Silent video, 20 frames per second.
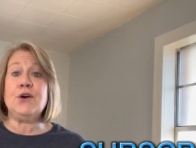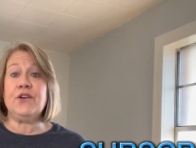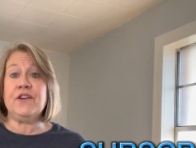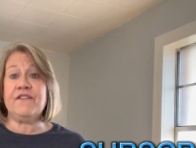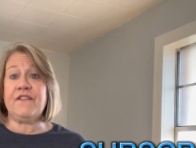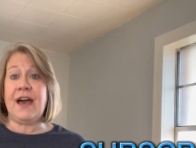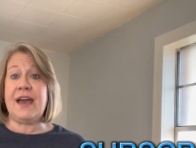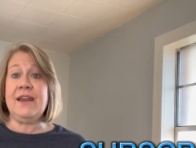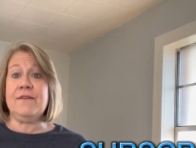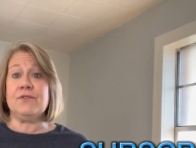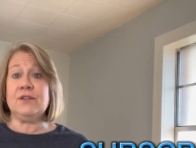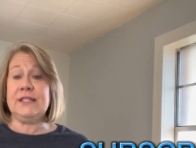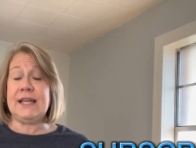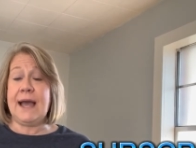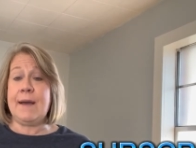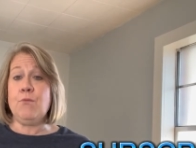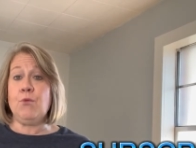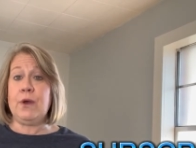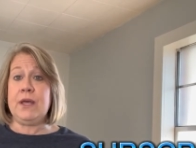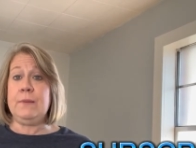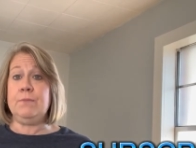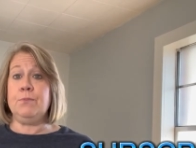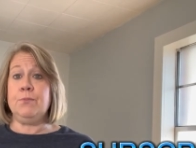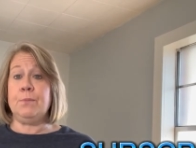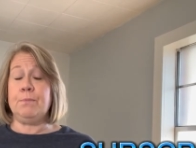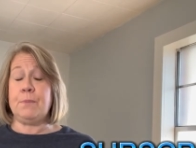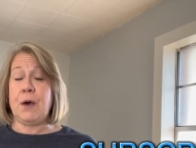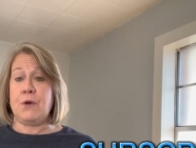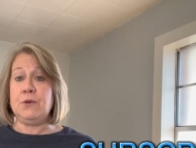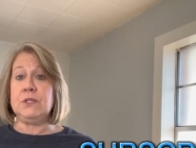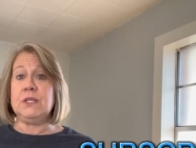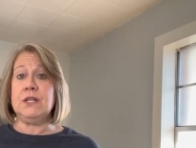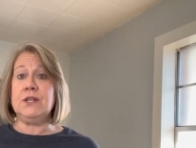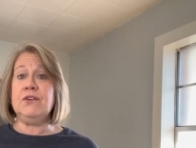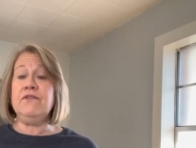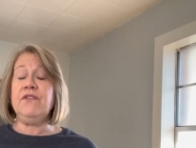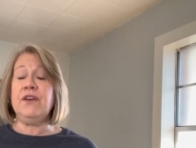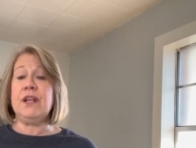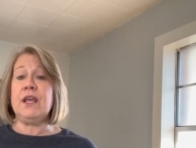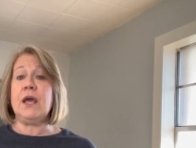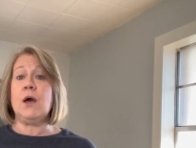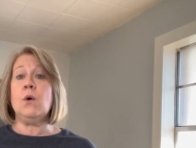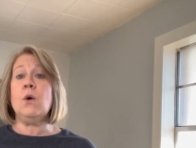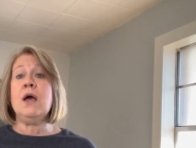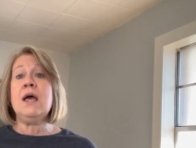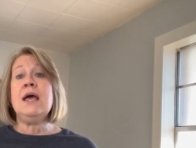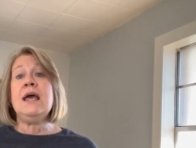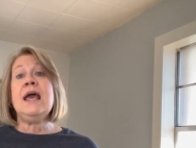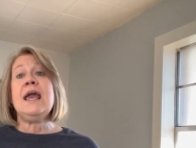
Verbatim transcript: notified every time we post a new video.